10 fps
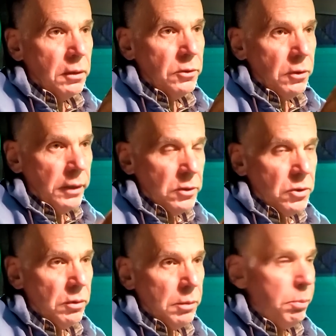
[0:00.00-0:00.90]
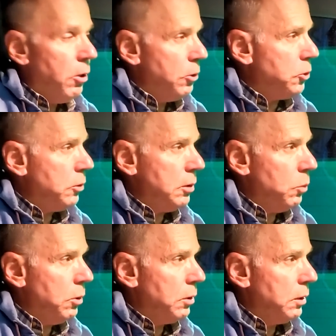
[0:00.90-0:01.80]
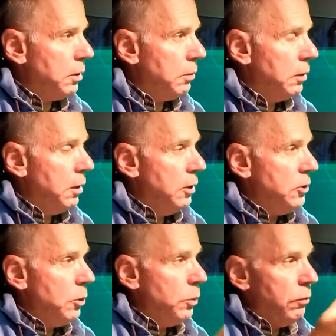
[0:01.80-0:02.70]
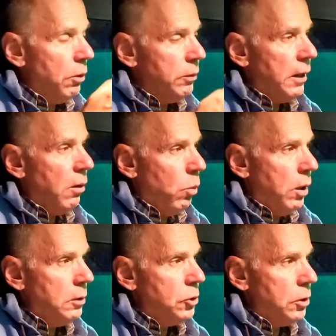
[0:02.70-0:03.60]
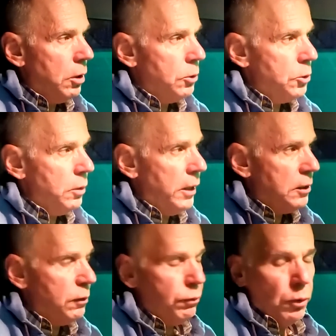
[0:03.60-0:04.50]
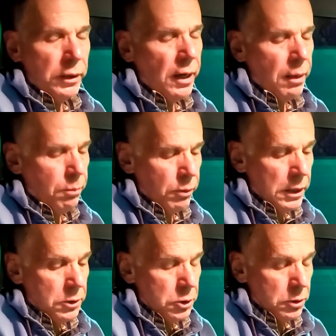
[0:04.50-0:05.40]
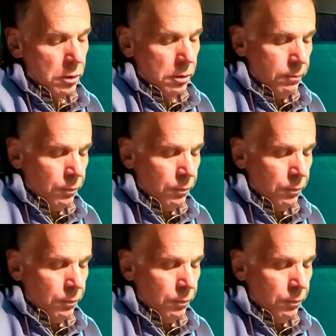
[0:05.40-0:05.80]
So that's only partially working. So we've only got 1 charger that's fully operational.